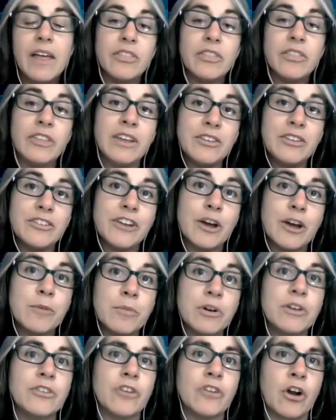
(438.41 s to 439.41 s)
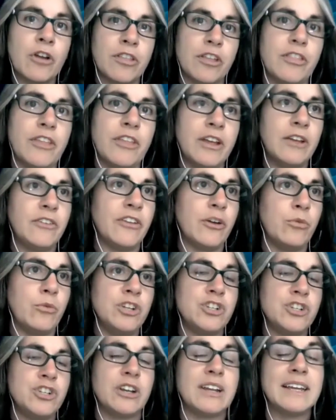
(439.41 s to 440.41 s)
these numbers are the things that we
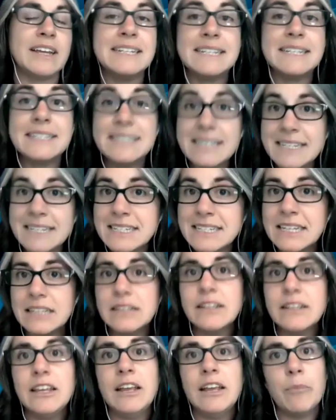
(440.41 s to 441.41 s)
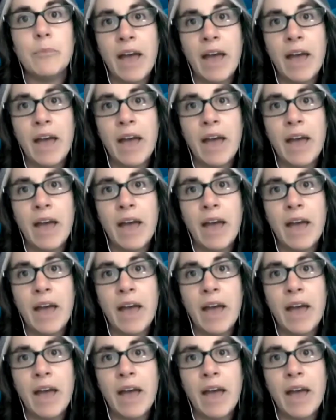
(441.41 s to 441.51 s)
should consistently